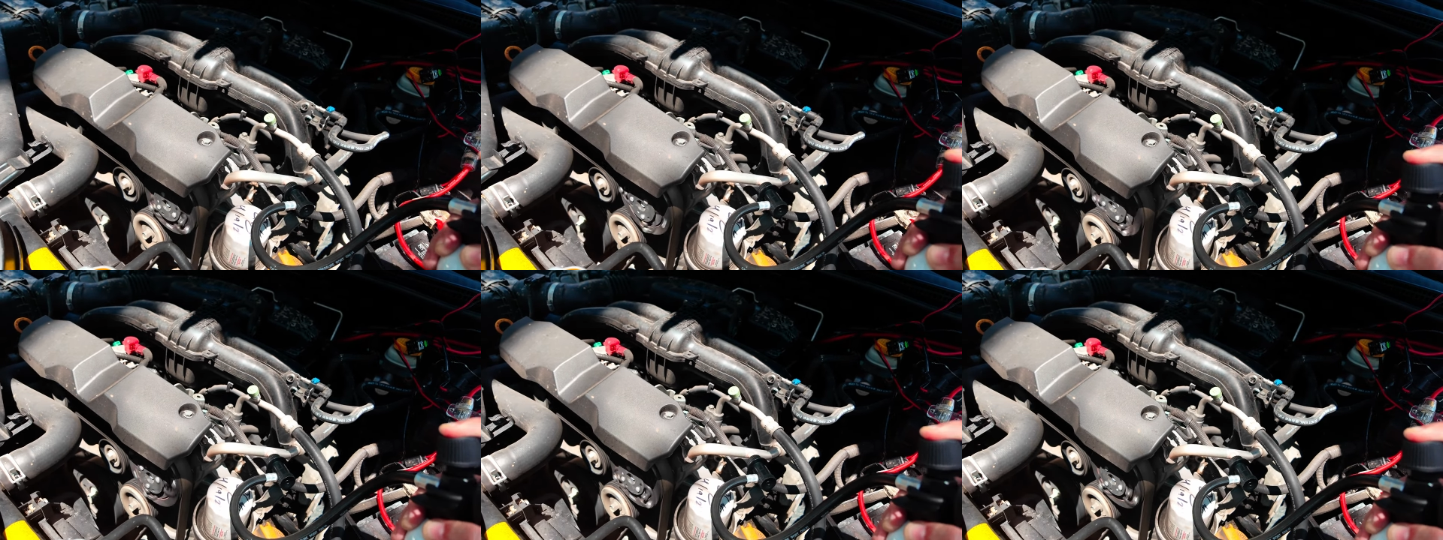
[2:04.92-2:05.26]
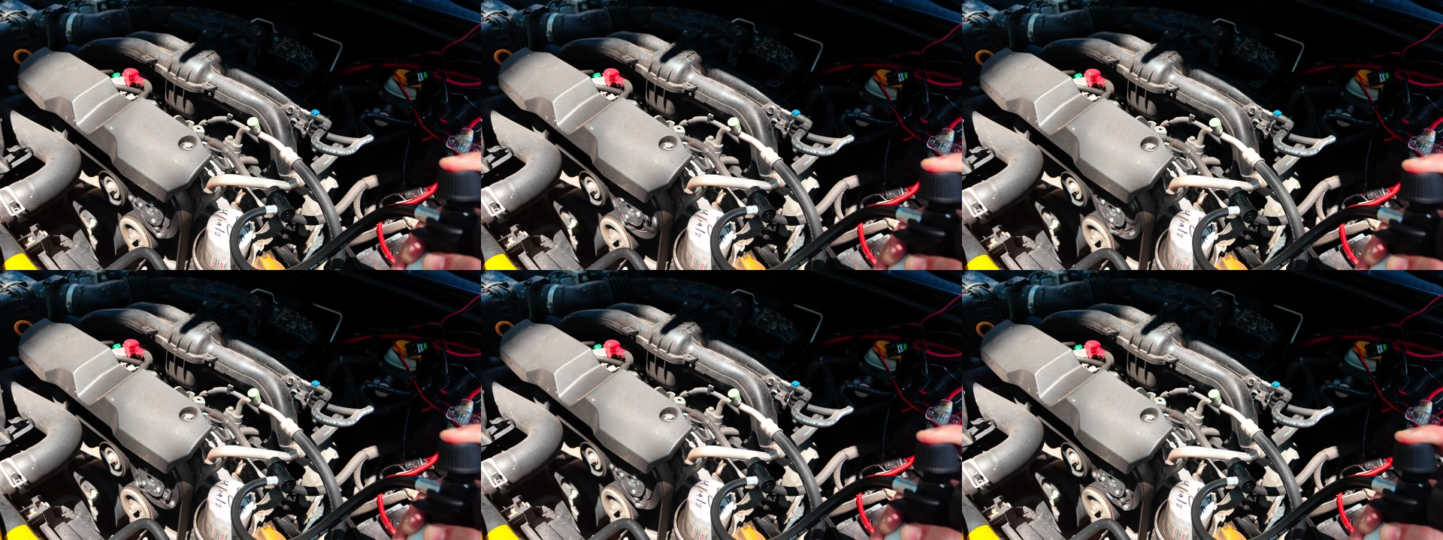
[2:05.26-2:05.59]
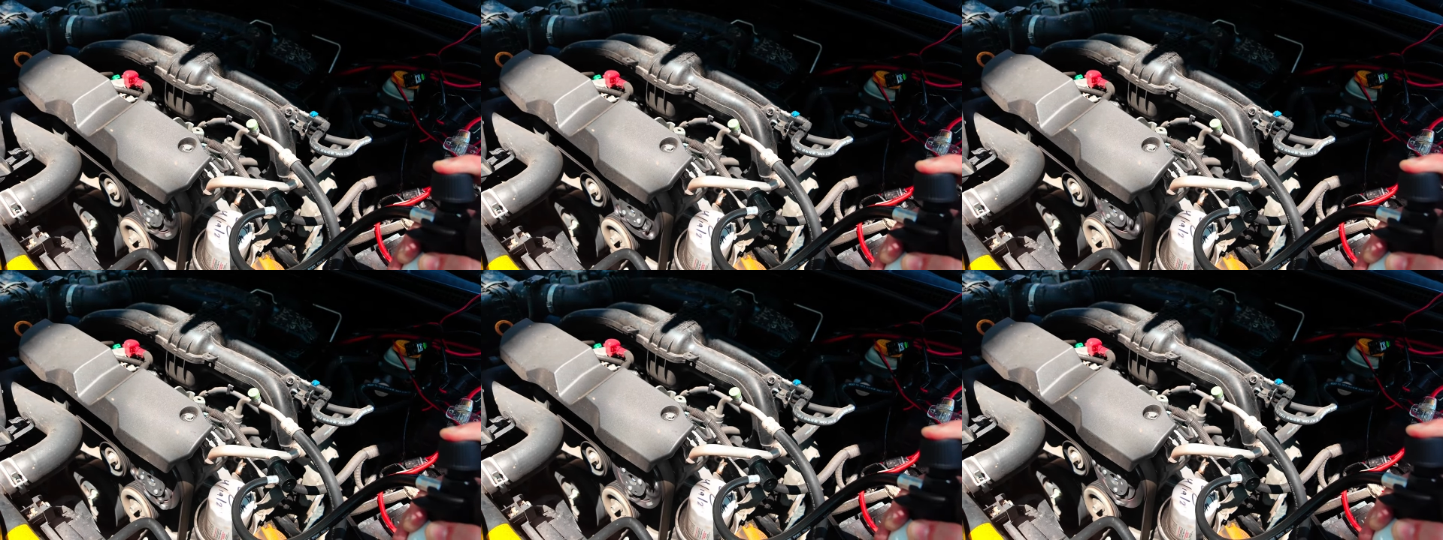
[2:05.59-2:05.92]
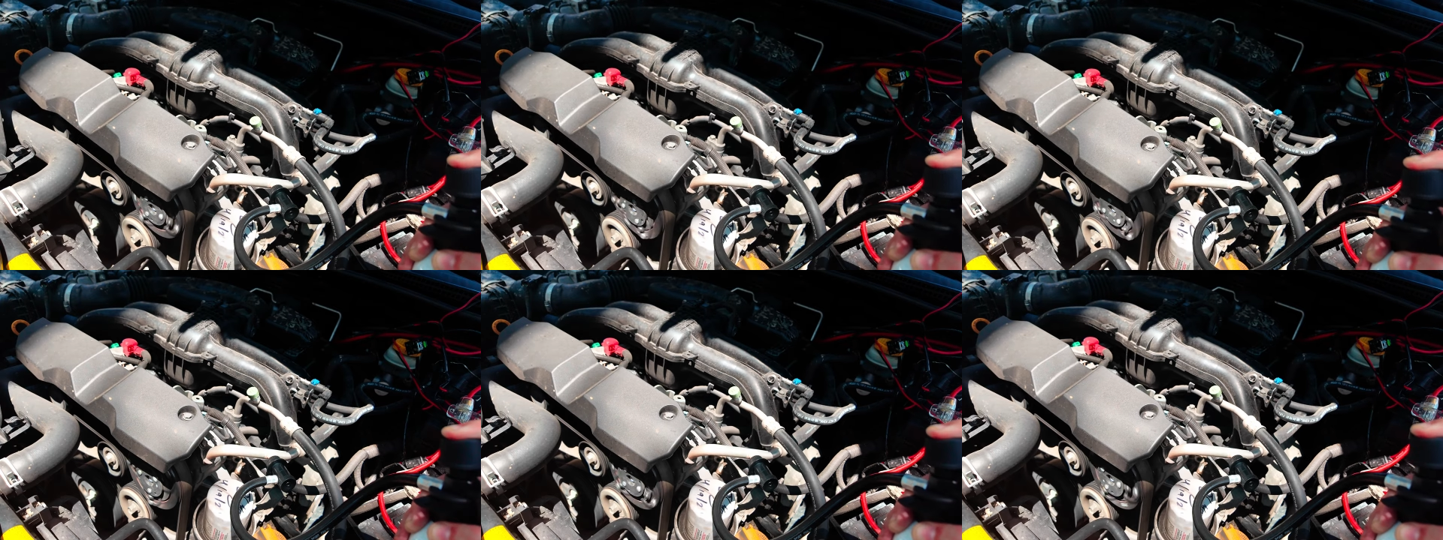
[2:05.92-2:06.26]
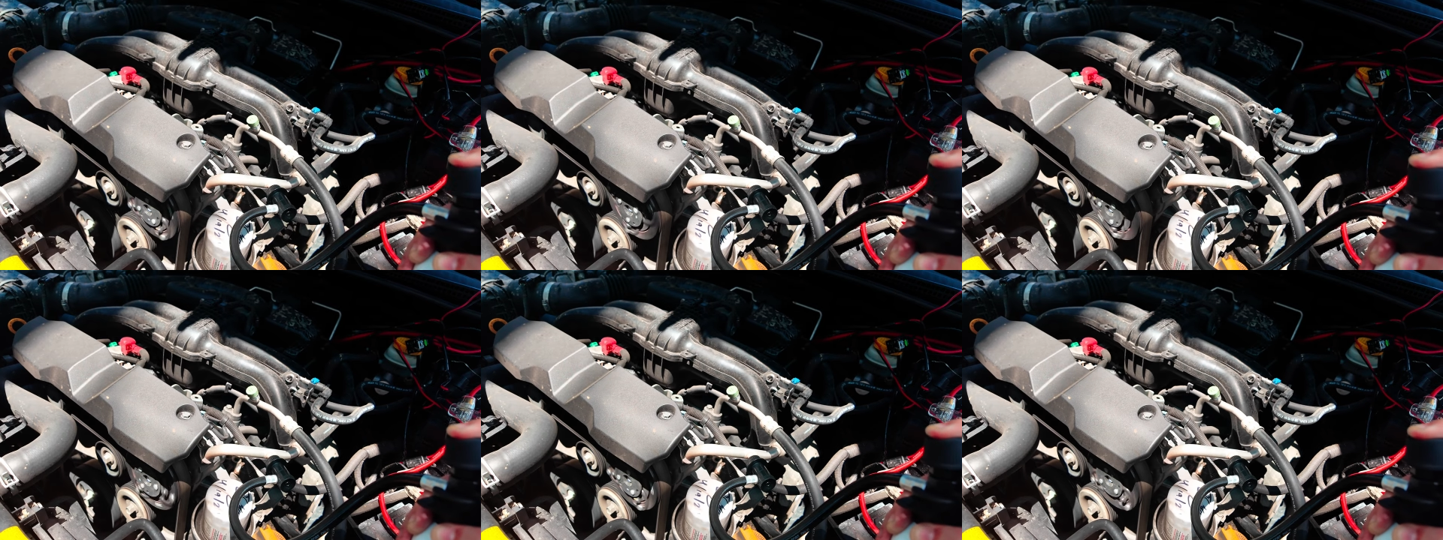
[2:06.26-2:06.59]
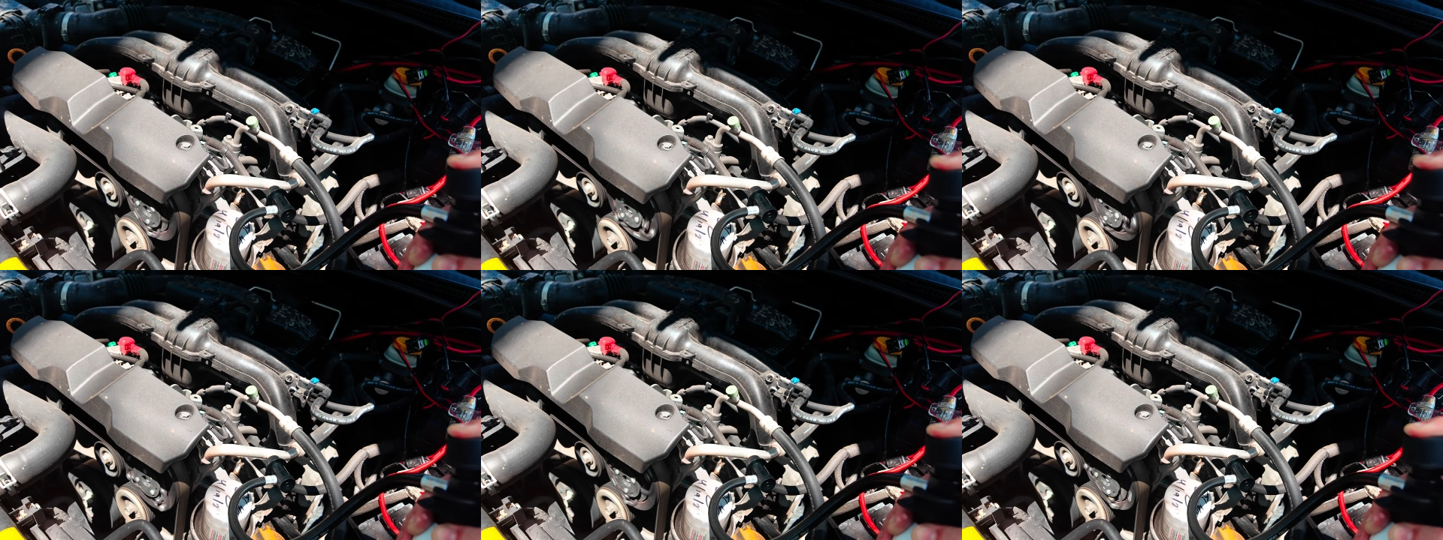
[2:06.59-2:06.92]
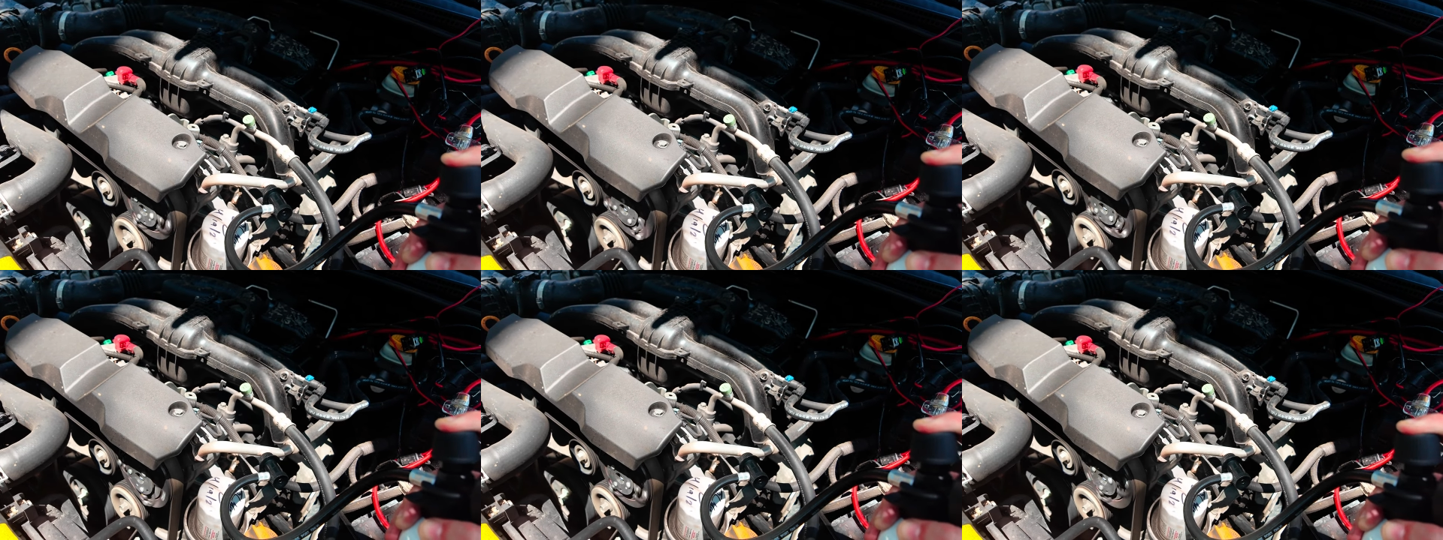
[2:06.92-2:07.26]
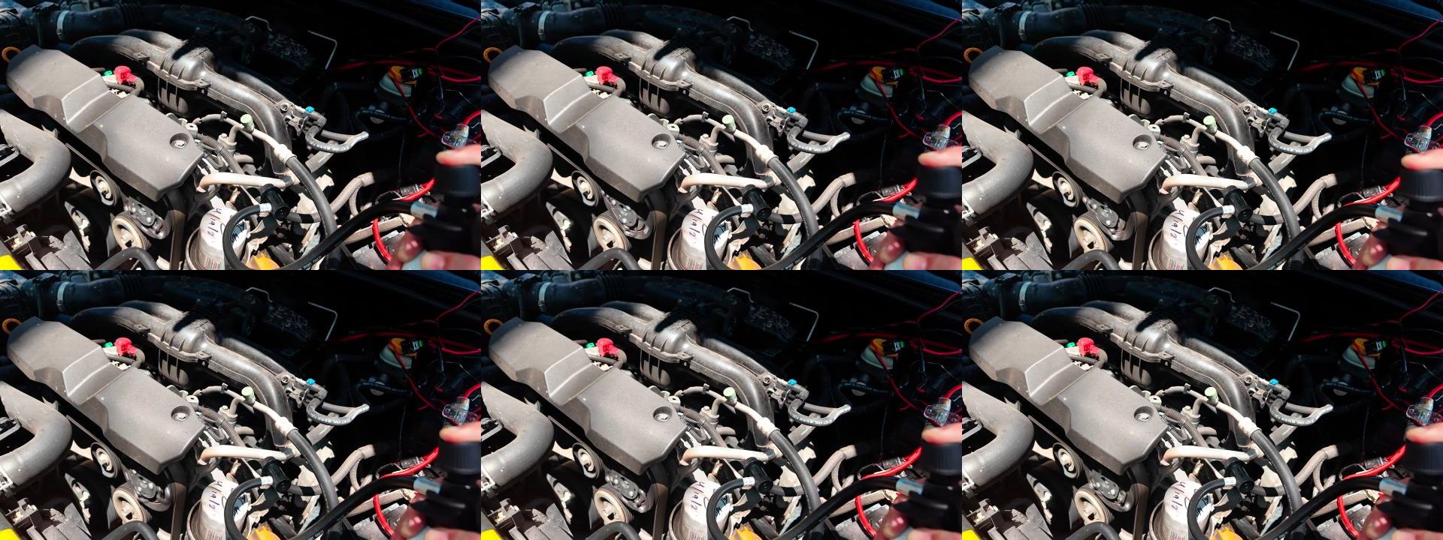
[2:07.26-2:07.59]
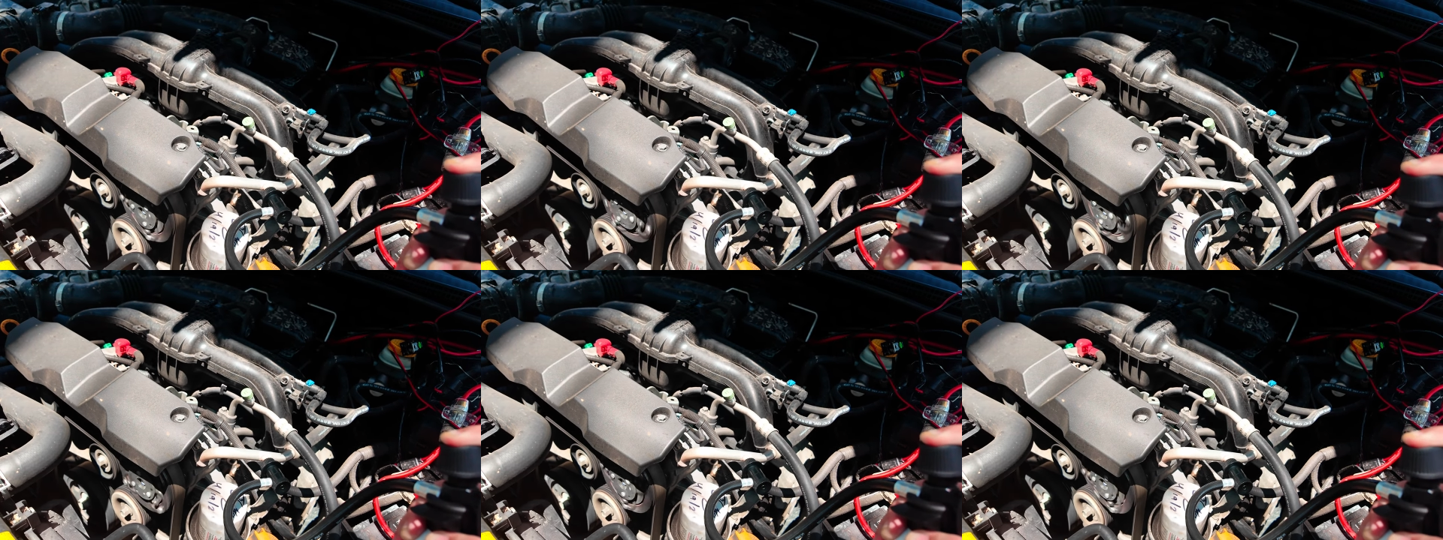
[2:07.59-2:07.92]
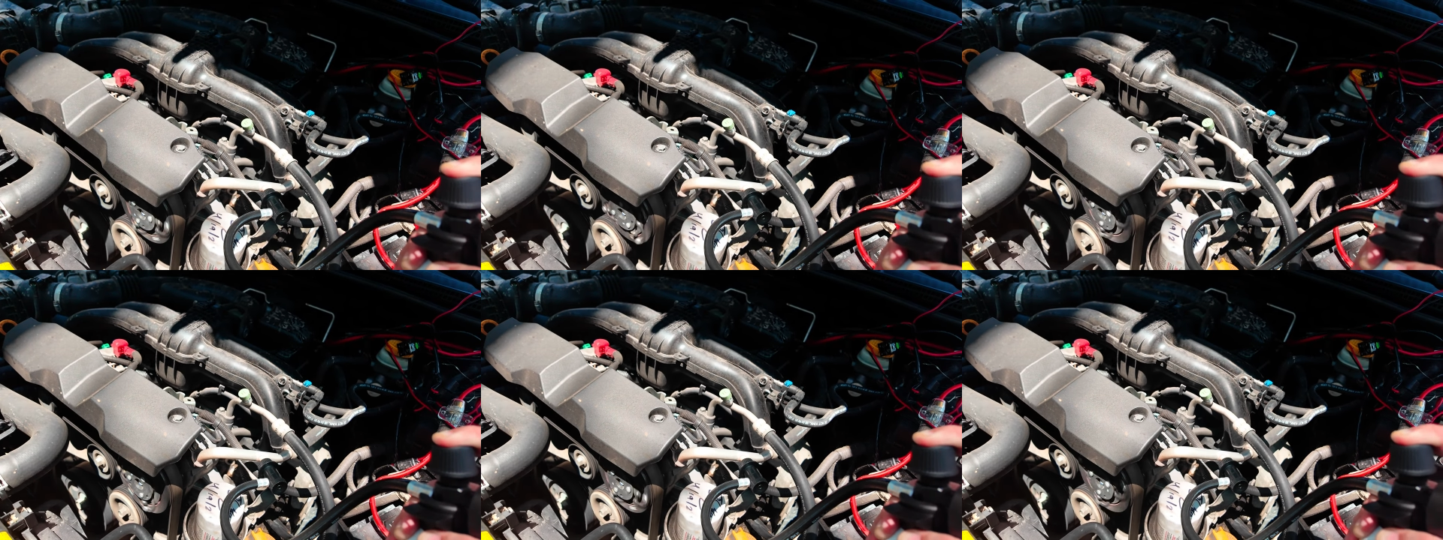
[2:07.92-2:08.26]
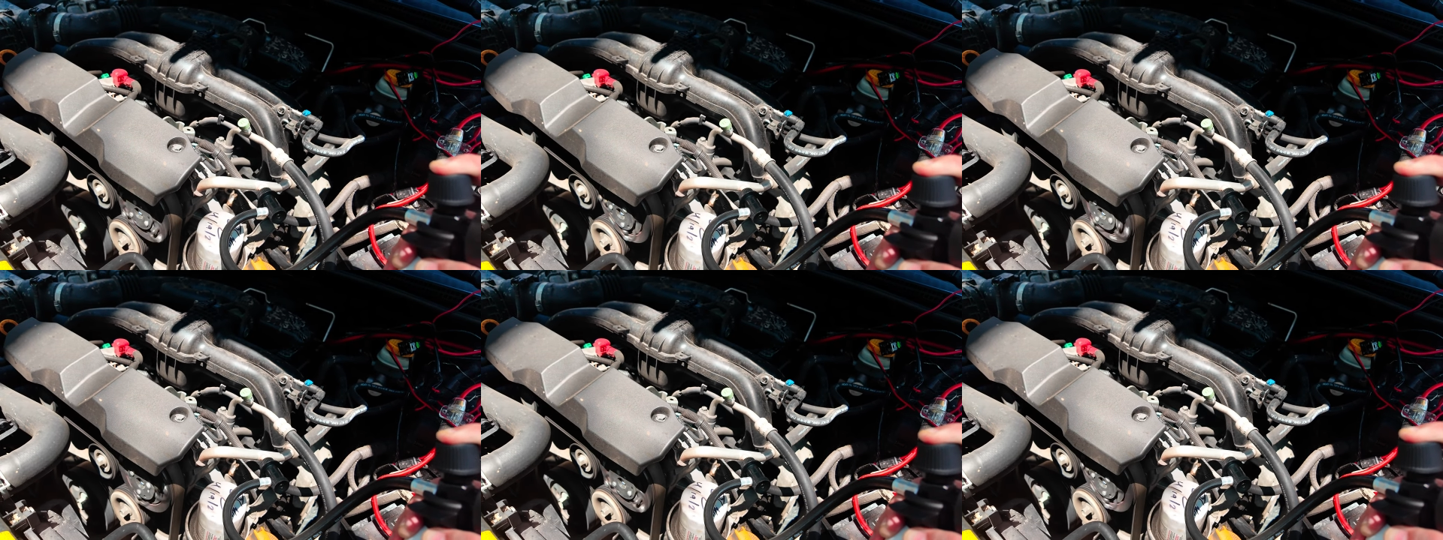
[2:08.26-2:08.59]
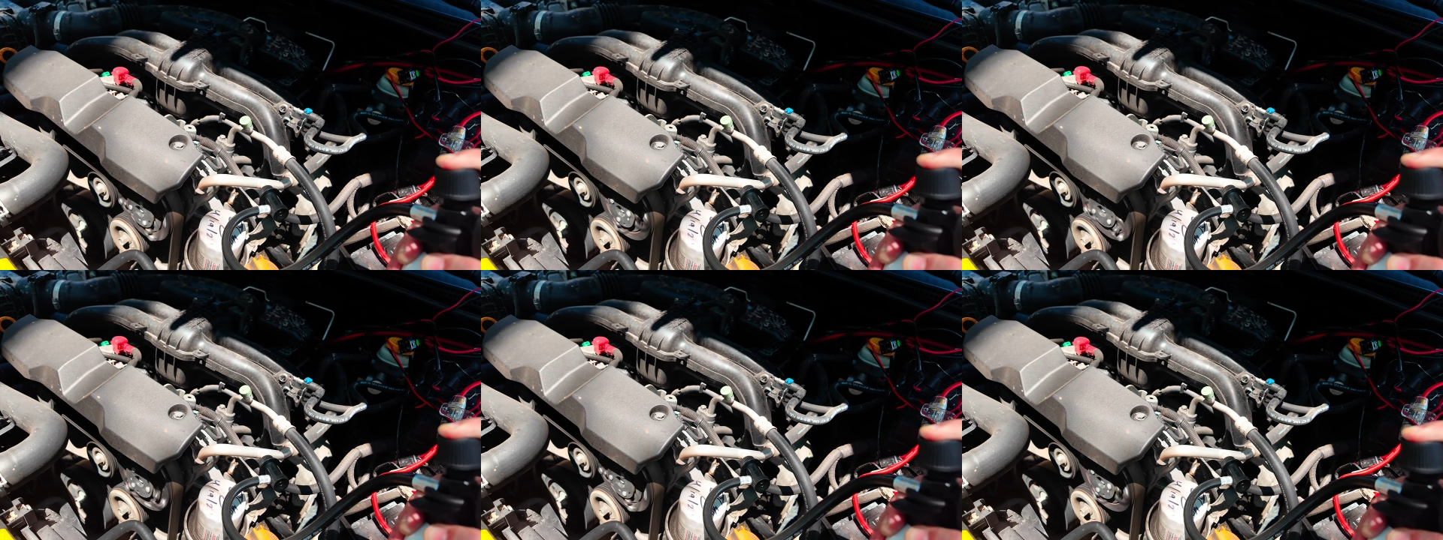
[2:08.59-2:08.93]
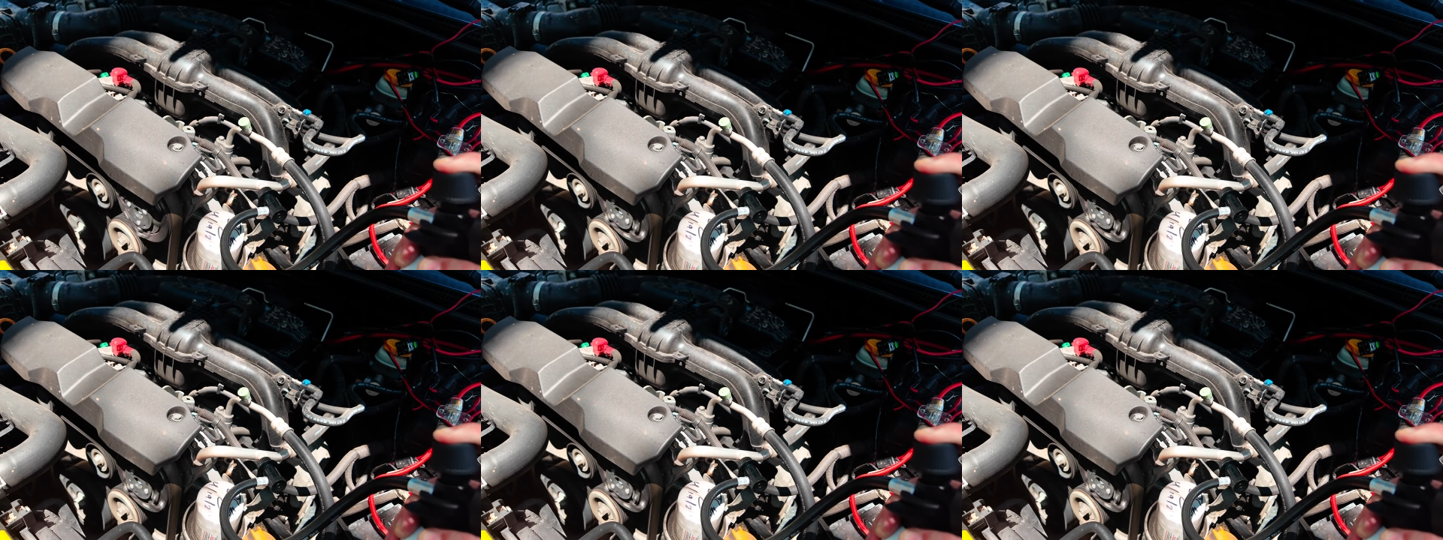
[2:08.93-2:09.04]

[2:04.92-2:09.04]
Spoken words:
No face is visible, so there are no lips to read.